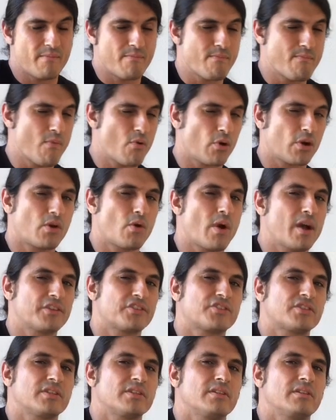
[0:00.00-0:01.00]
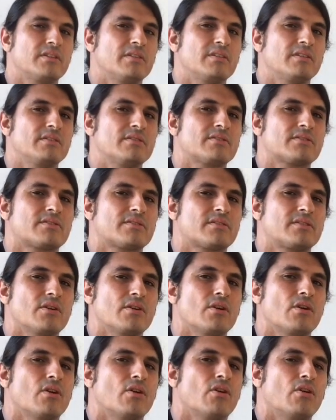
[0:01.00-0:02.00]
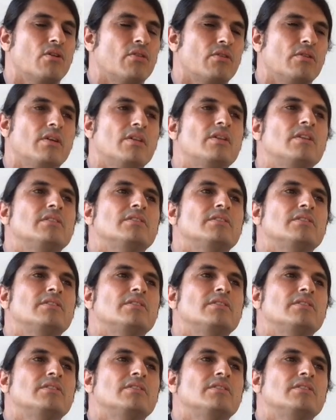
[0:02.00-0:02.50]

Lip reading: more questions, go